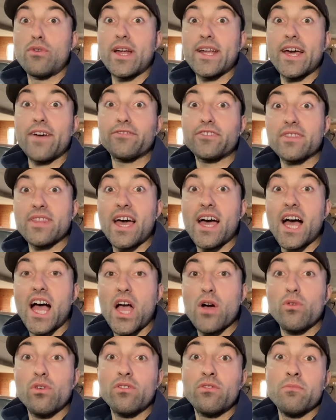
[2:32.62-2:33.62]
Right after that, I
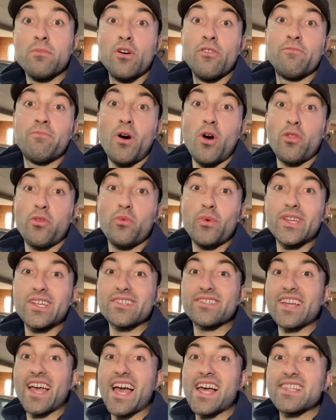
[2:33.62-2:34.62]
will remove both
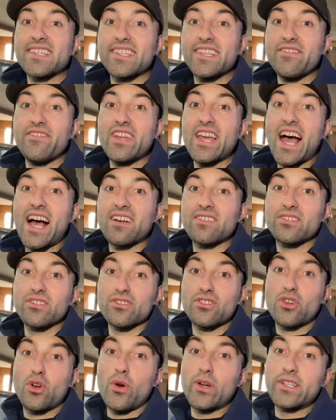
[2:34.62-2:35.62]
wheels and CV axles
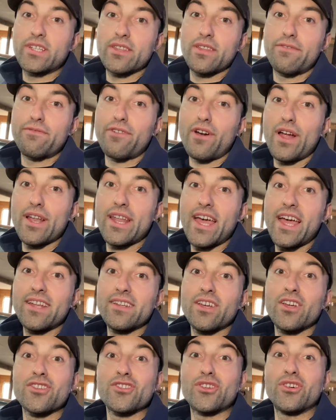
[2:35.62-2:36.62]
going to the front end.
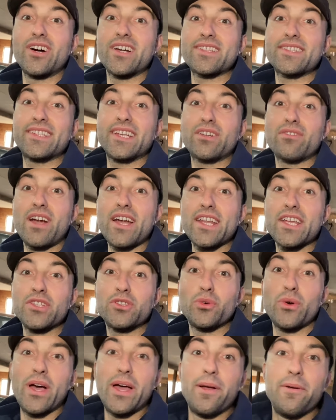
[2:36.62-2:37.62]
So let's dig right
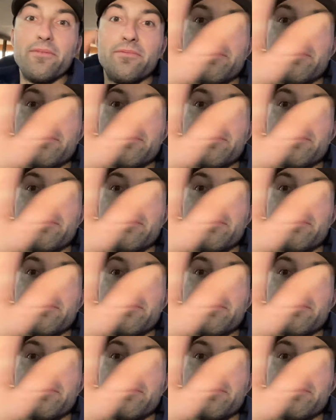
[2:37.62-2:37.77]
into it.